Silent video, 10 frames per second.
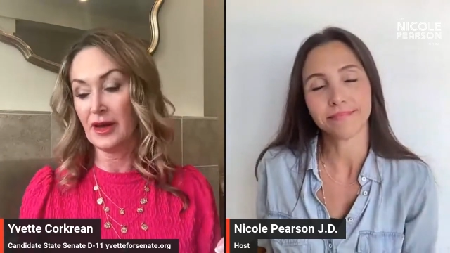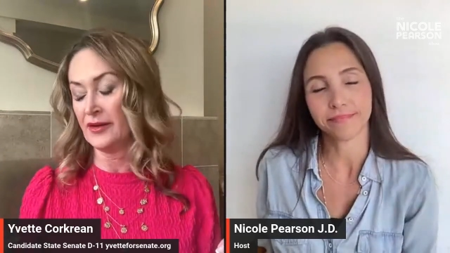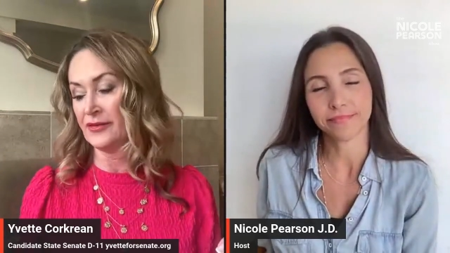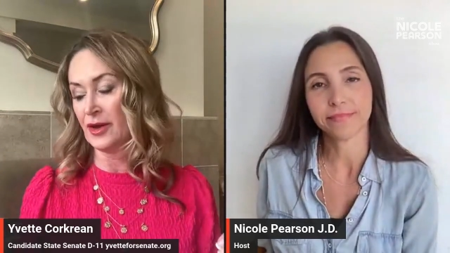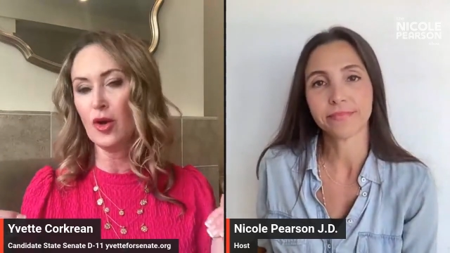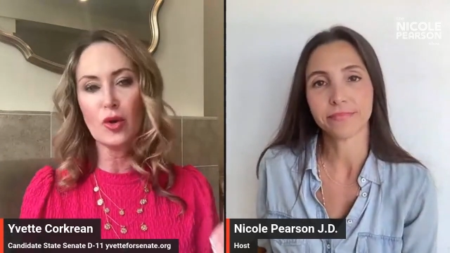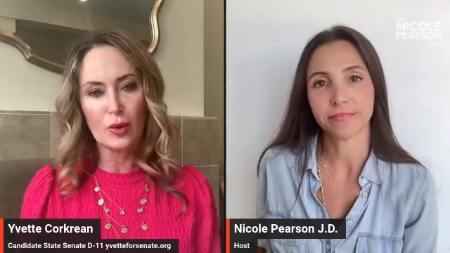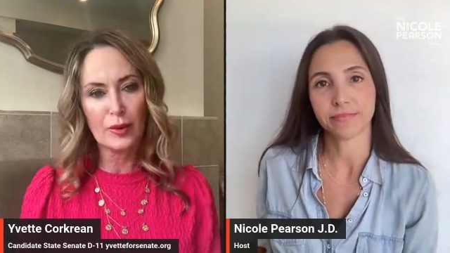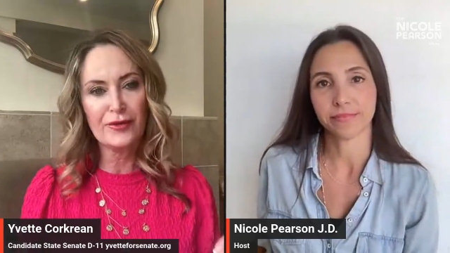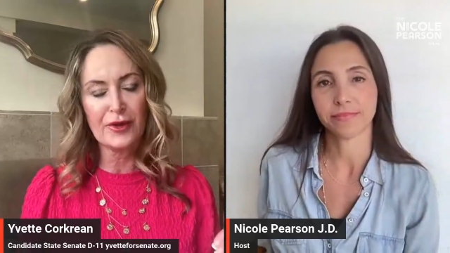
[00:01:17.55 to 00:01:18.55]
Speaker 1: of the
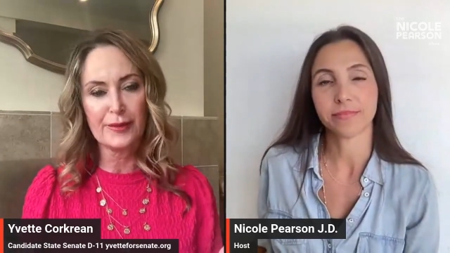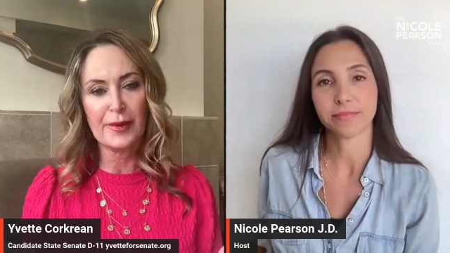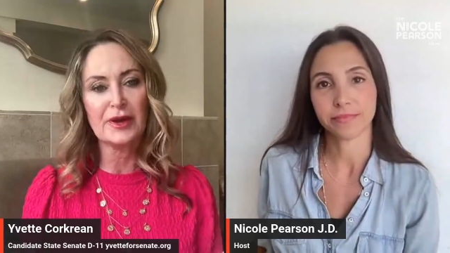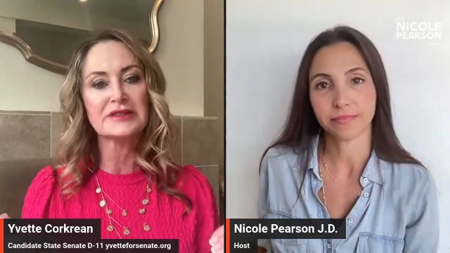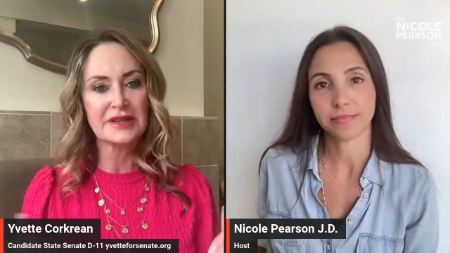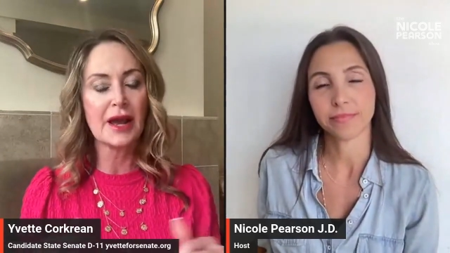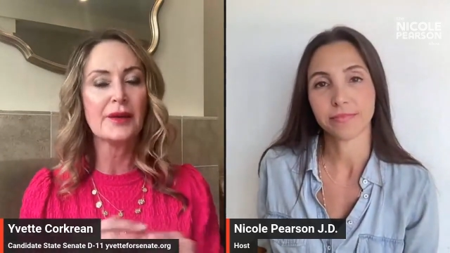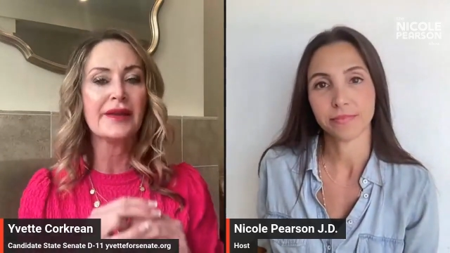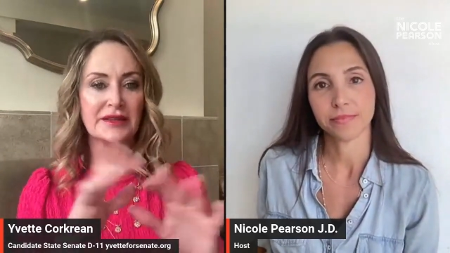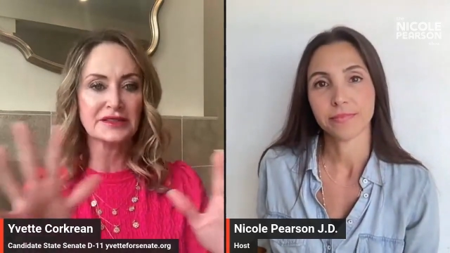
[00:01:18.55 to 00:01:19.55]
horrific bills. Now
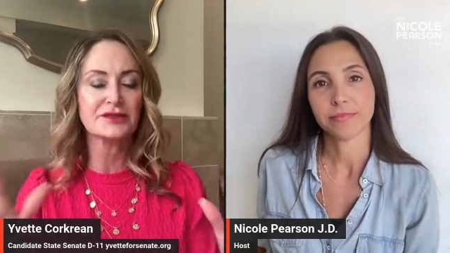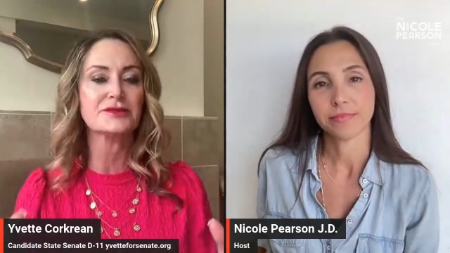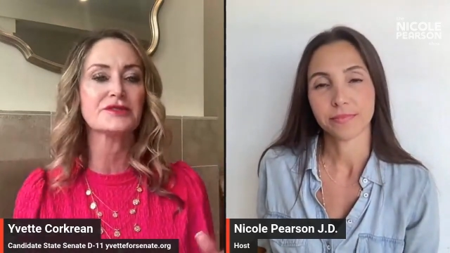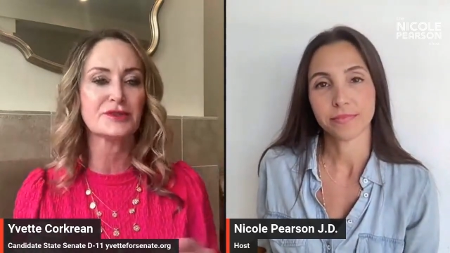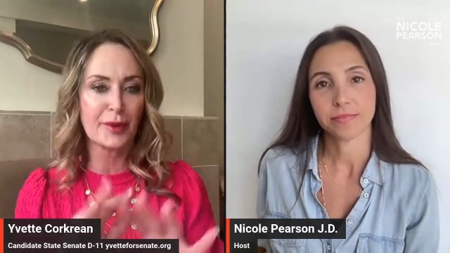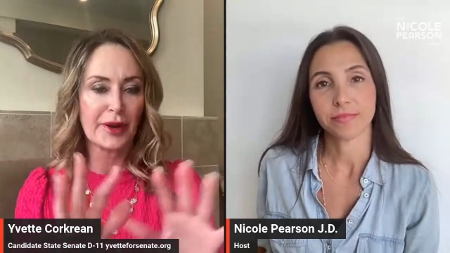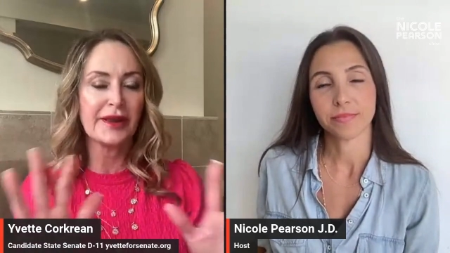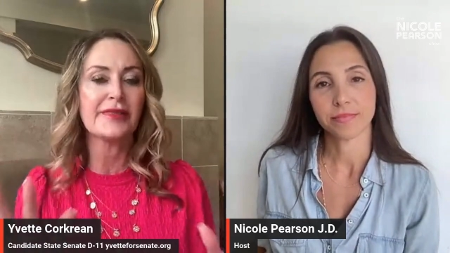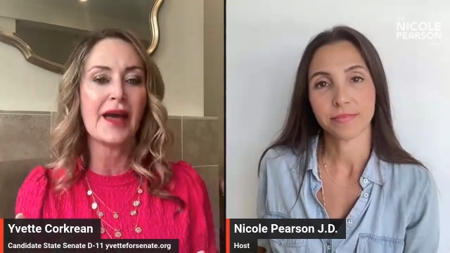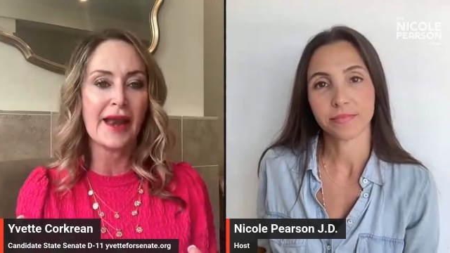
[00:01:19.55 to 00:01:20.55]
he is
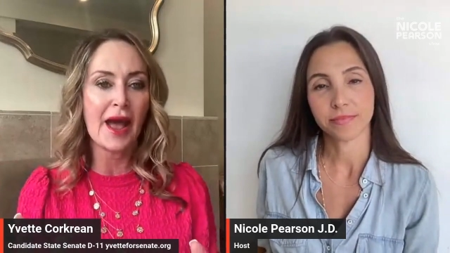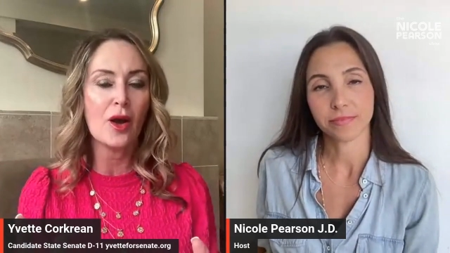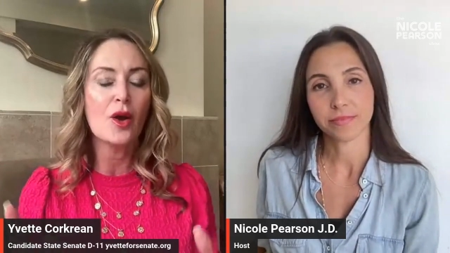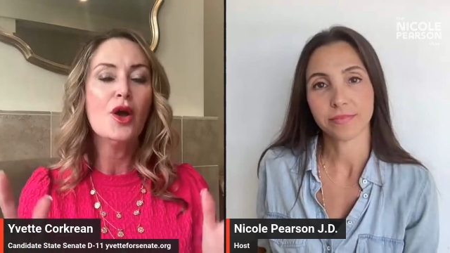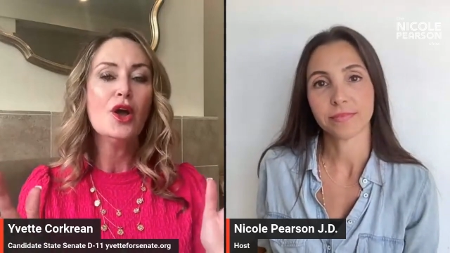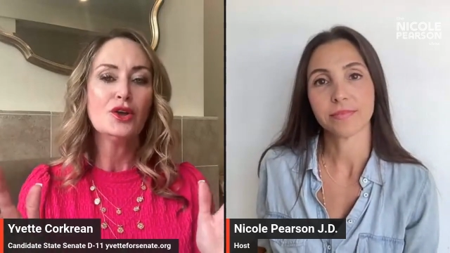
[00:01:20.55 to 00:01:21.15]
spreading that out